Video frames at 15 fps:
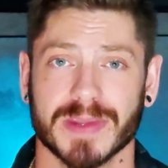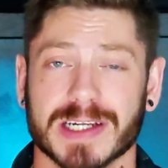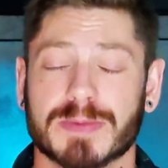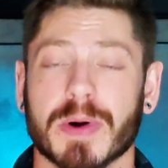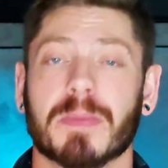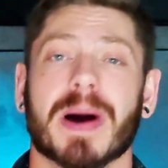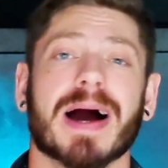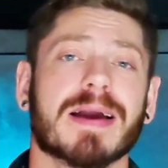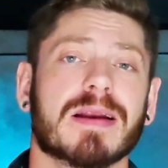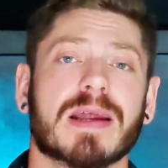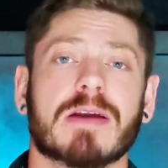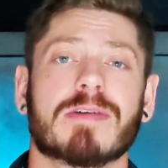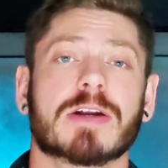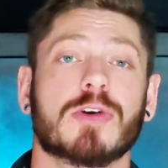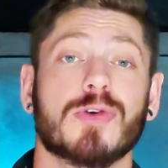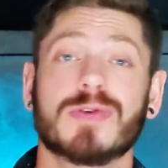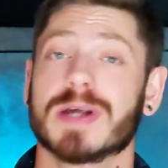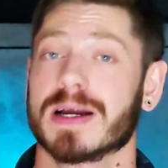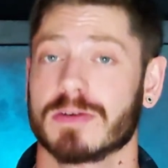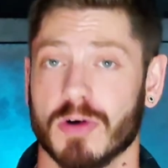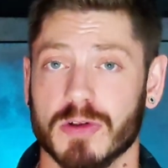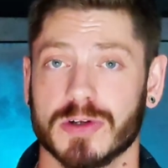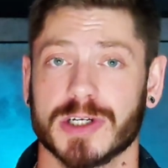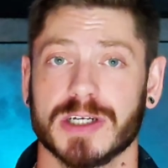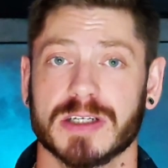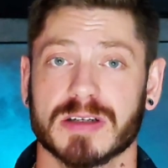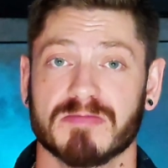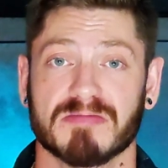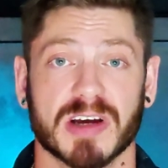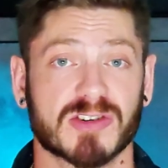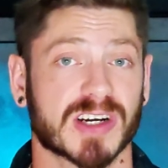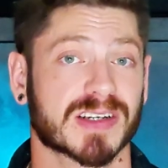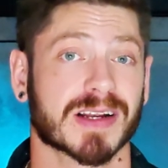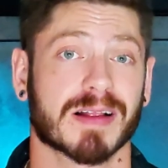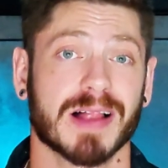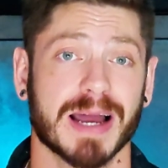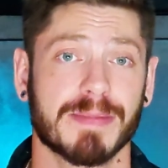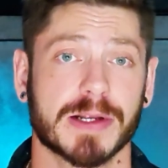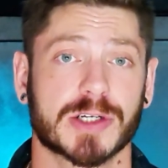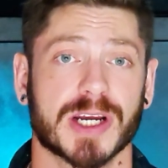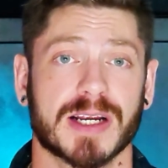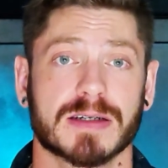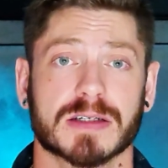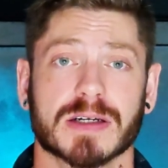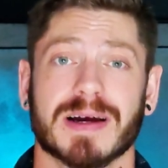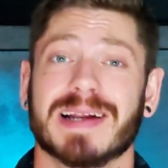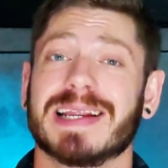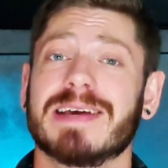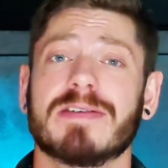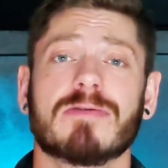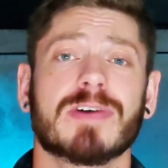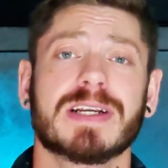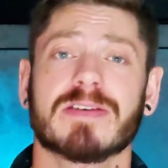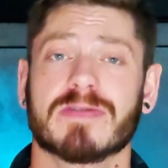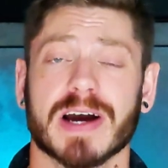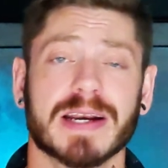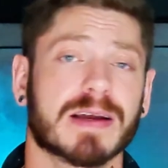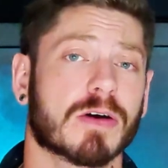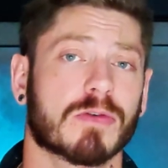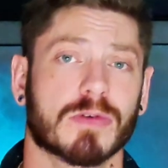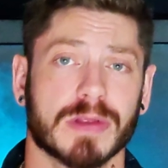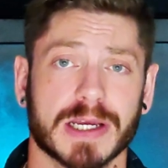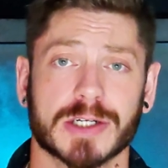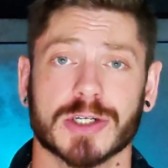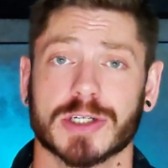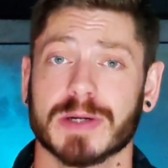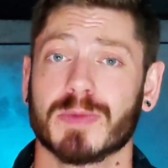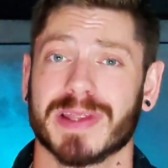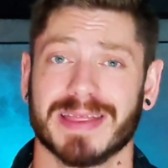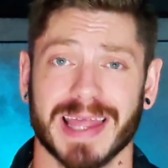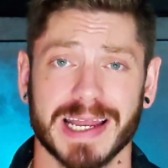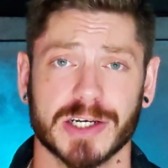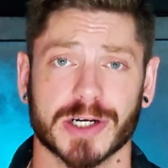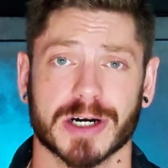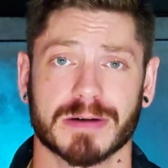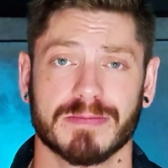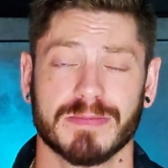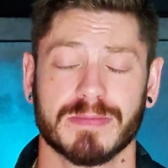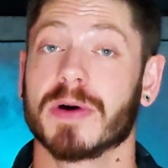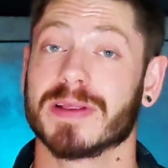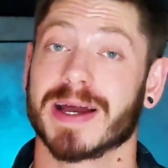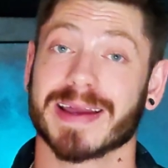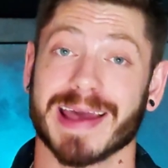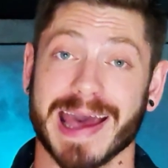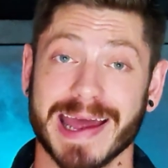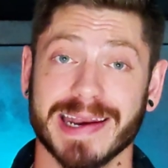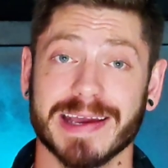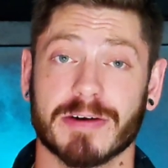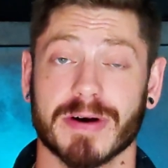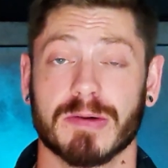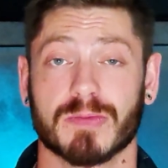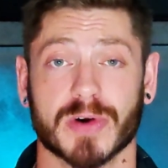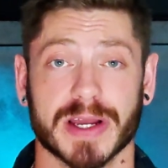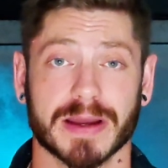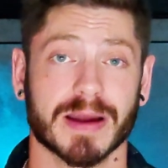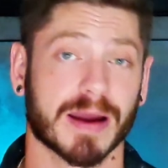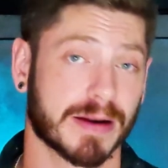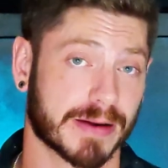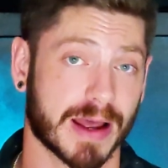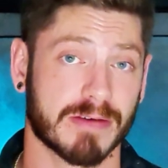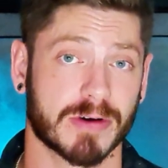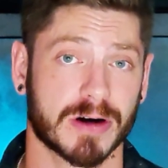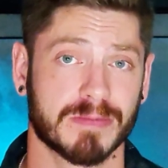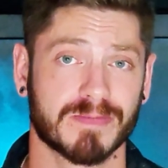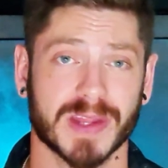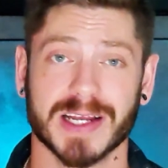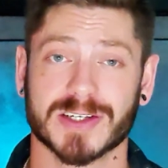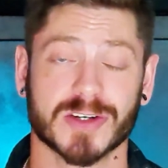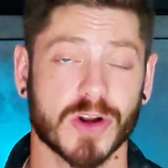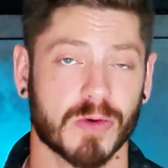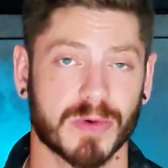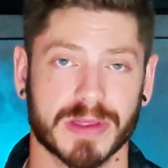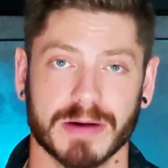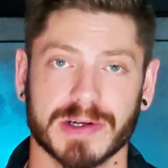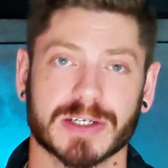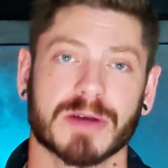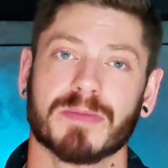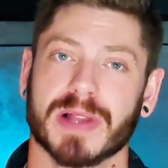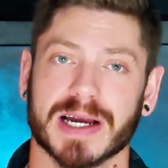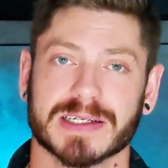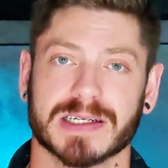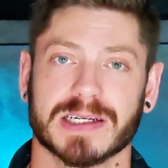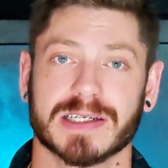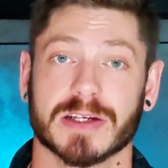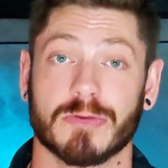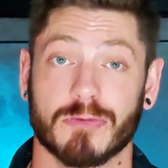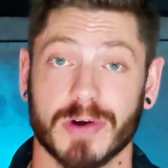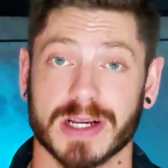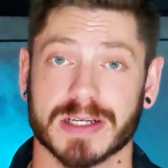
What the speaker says: It's about pioneering new technologies, addressing climate change, and even redefining our relationship with nature. But like any groundbreaking endeavour, it's not without its complexities and